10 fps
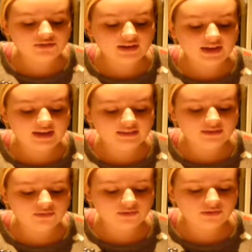
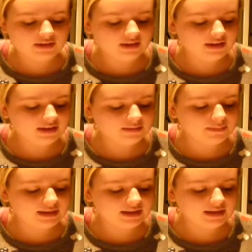creates order
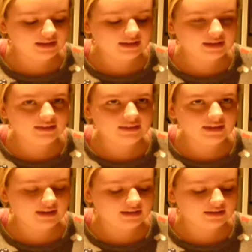and meaning in a
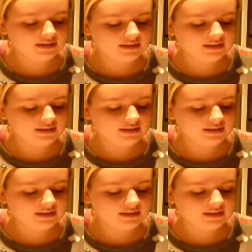scene.